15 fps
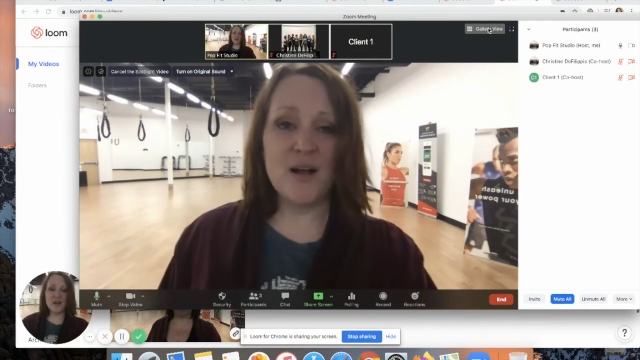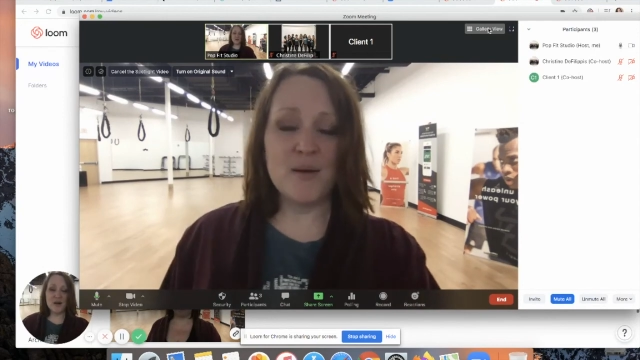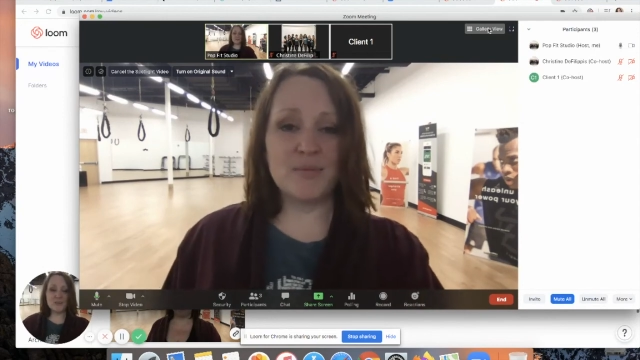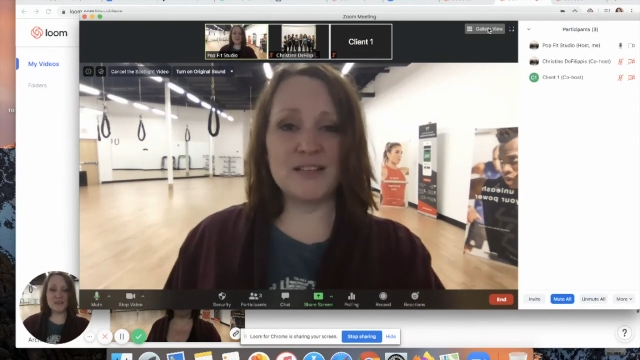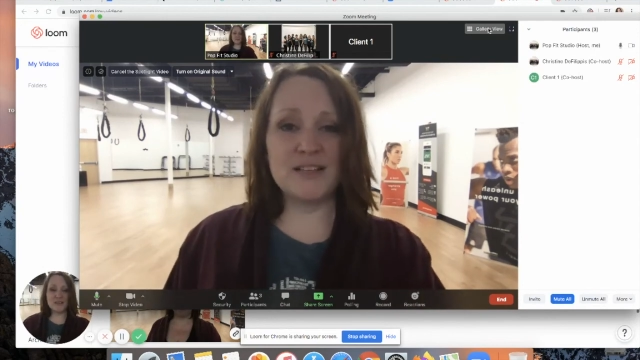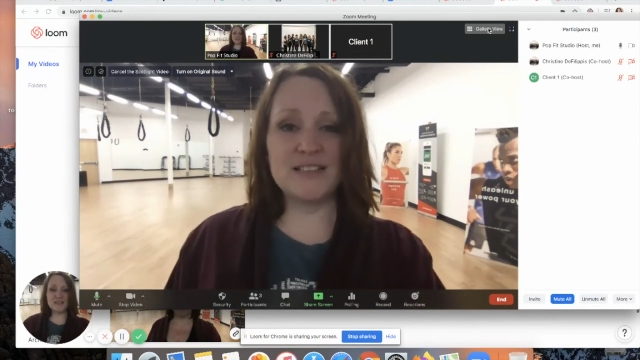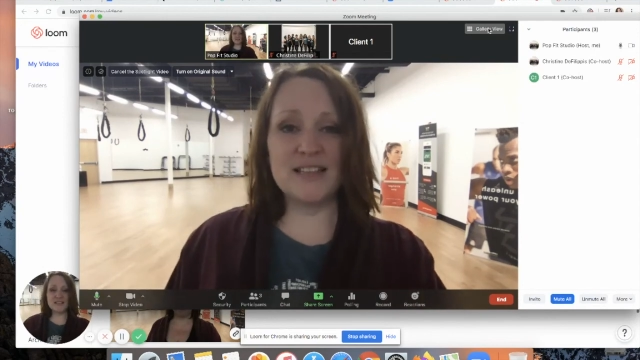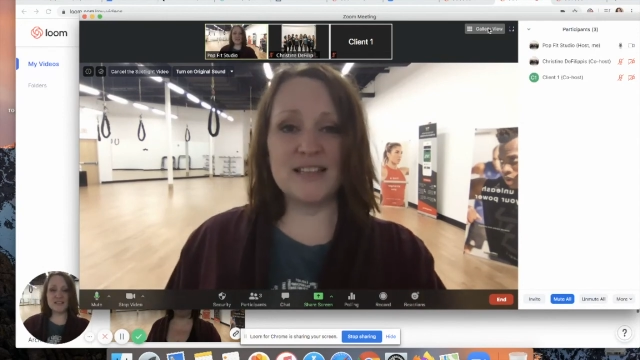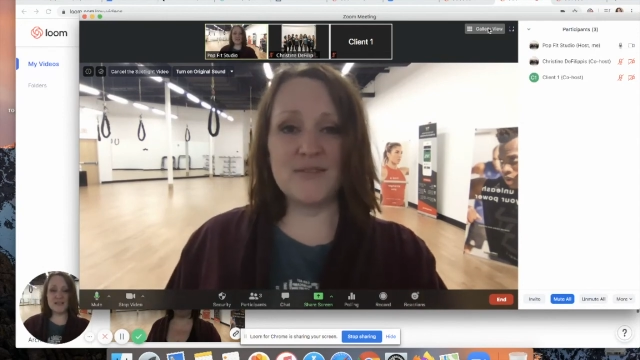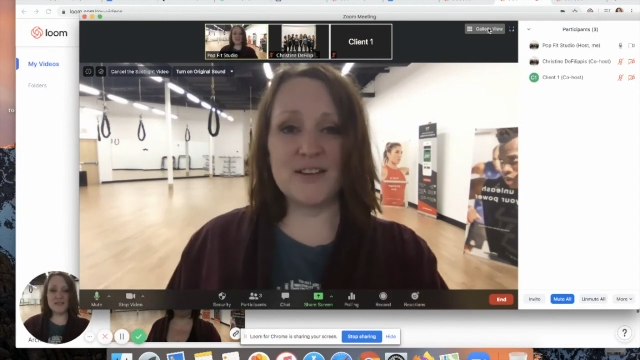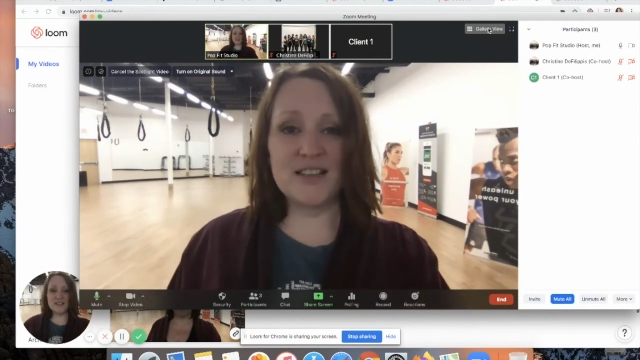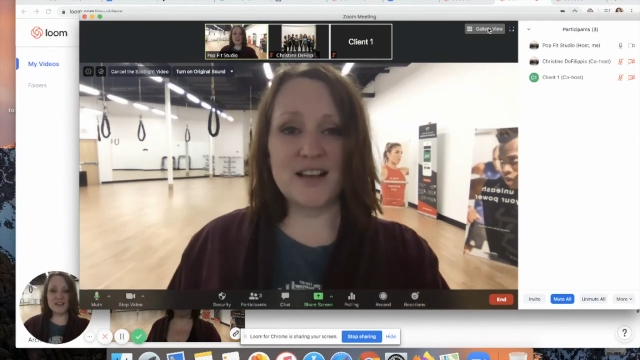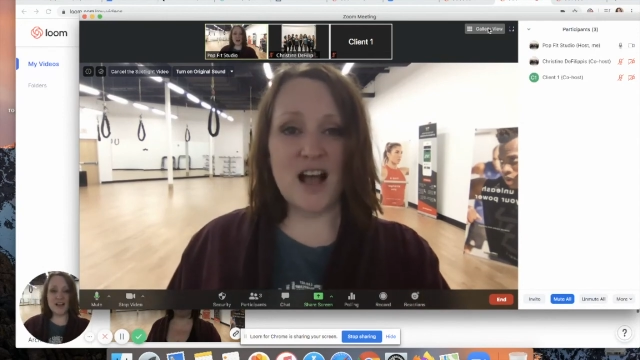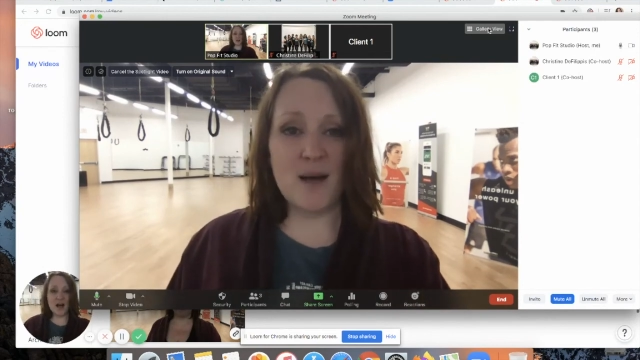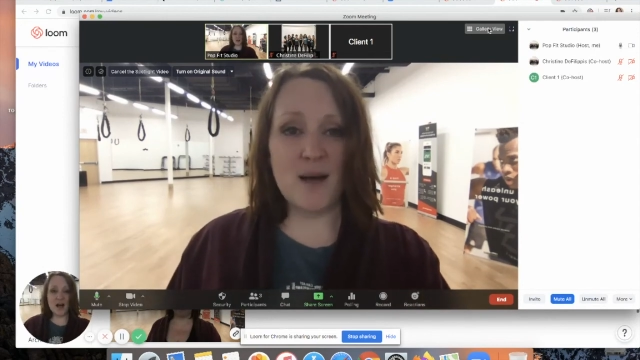please leave it in
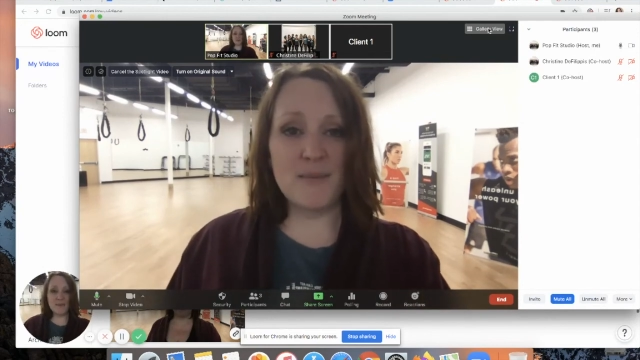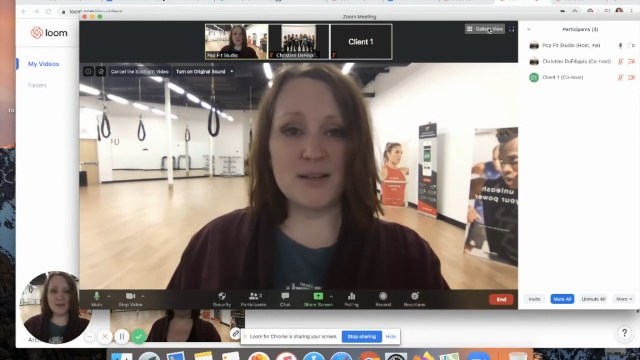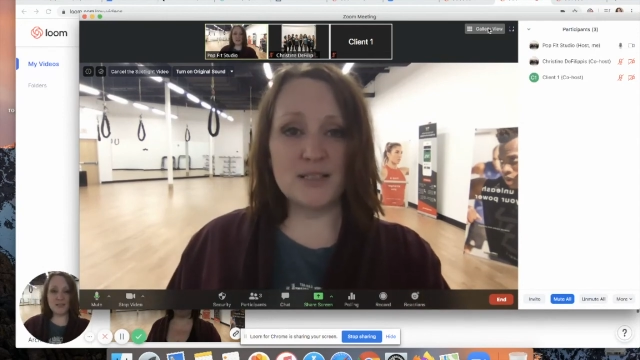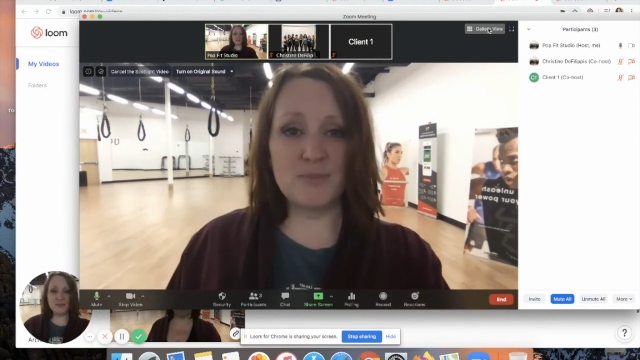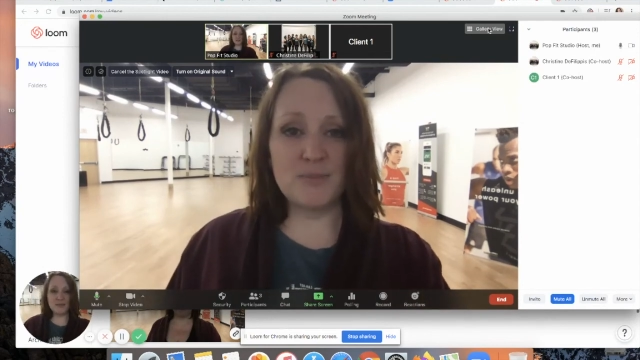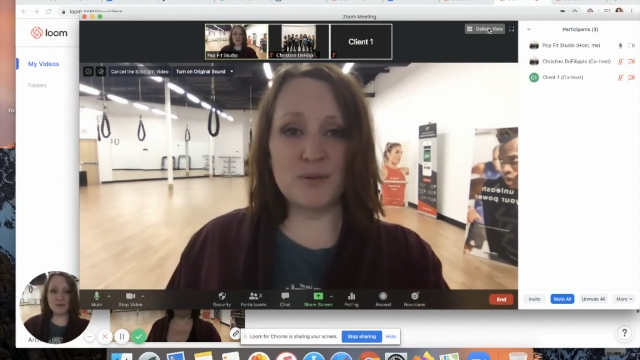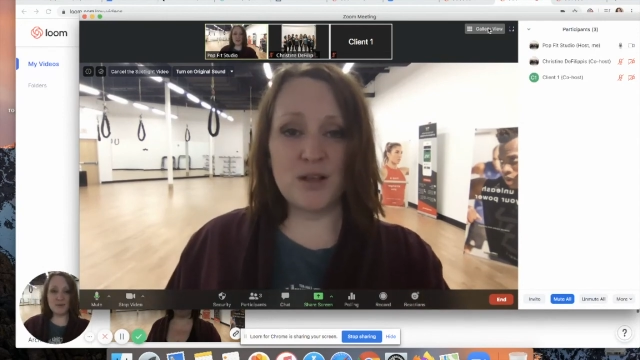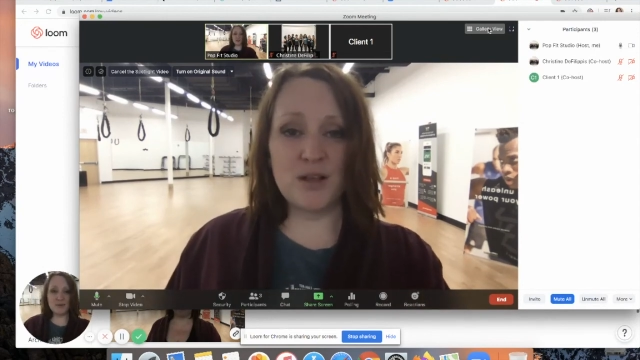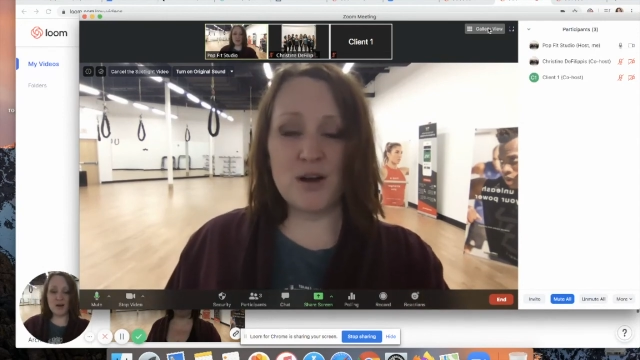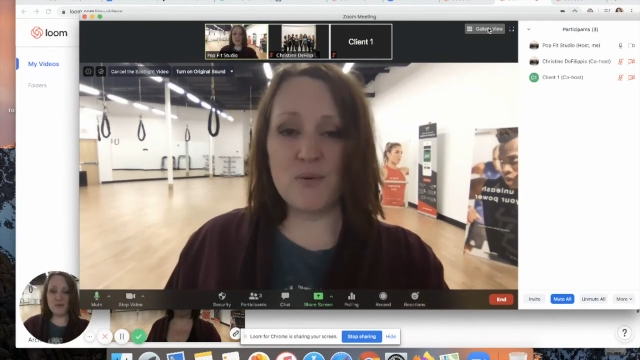the comments below.